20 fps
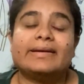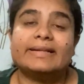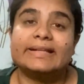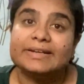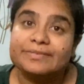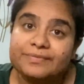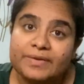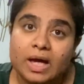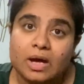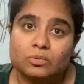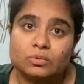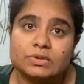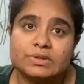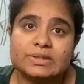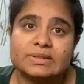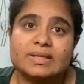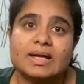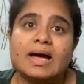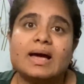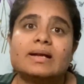They found
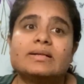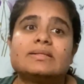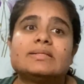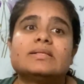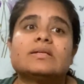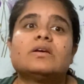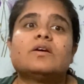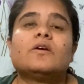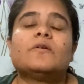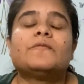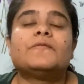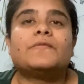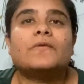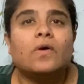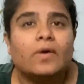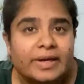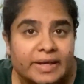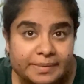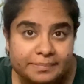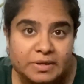that
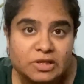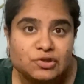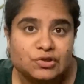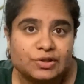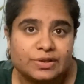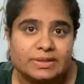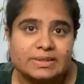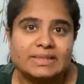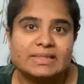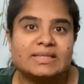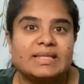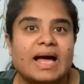for images